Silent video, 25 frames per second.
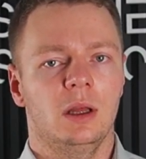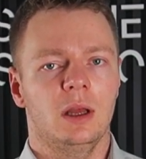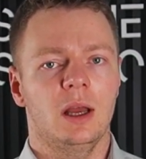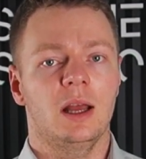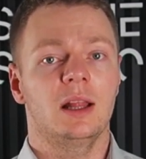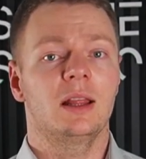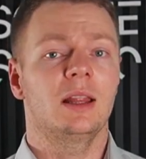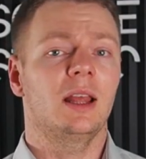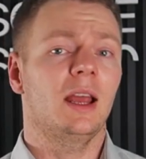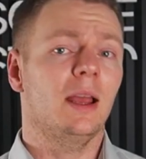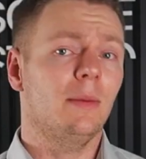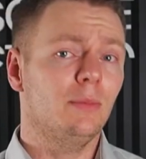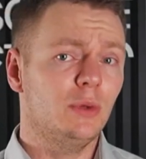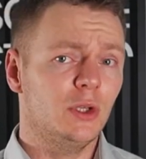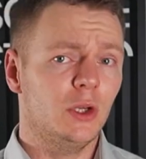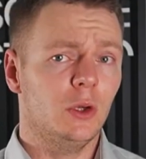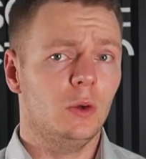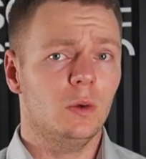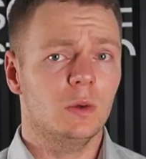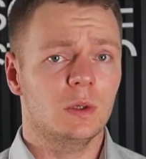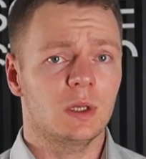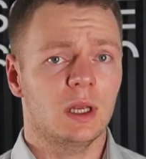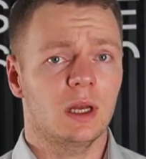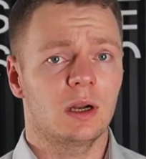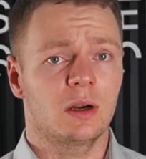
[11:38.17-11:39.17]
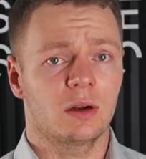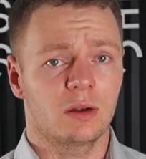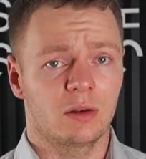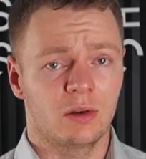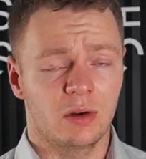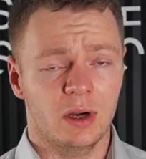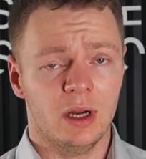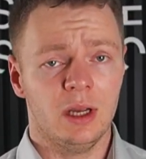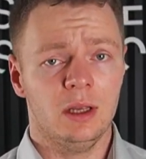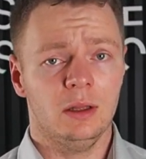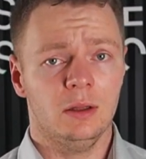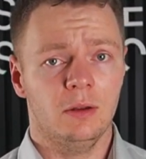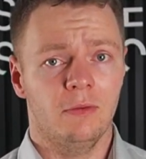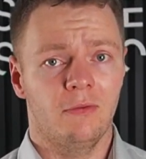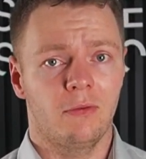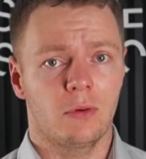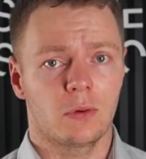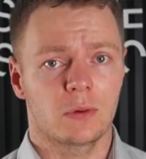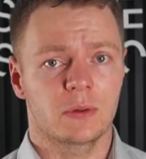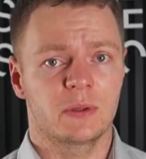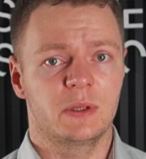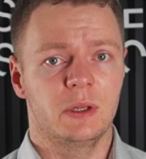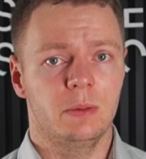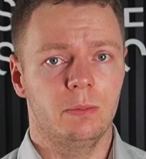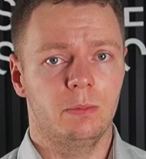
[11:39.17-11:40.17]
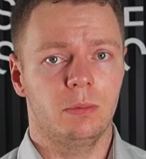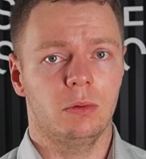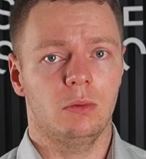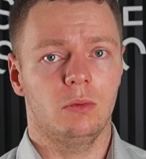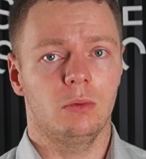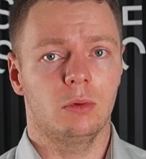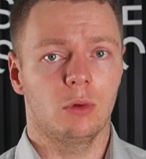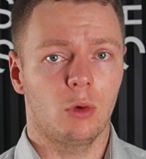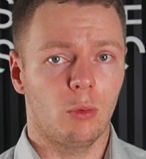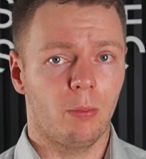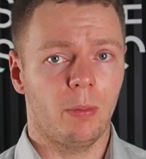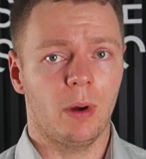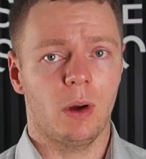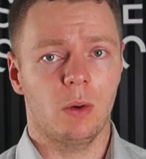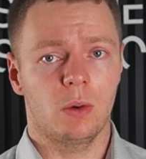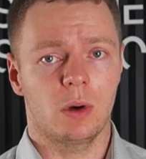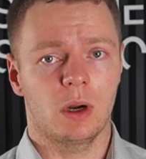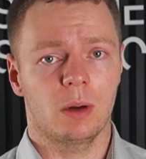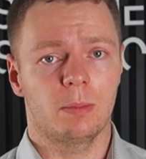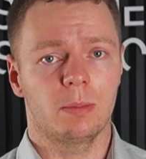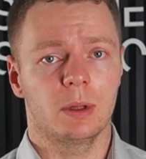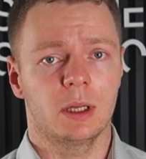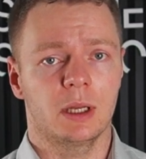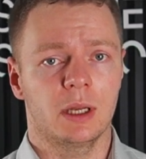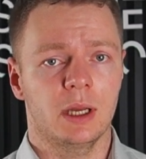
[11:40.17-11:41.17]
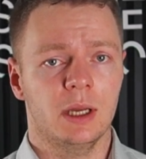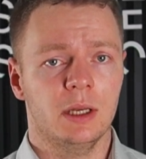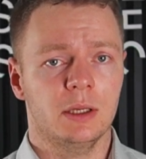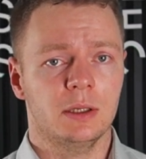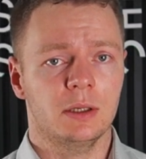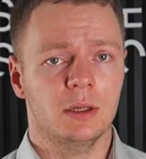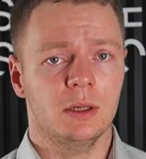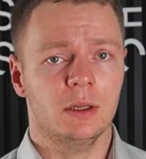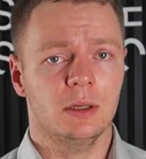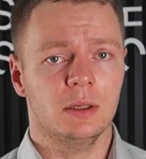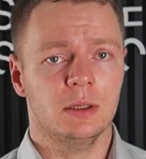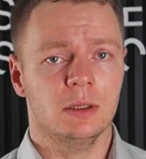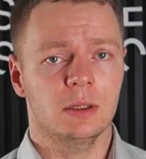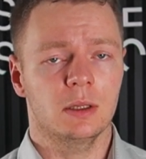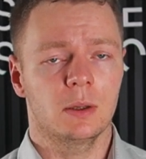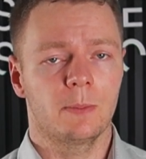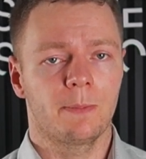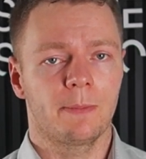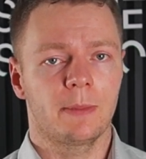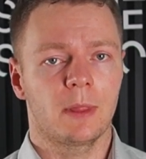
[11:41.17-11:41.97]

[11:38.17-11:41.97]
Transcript: and MCUs are great for simple low-power applications,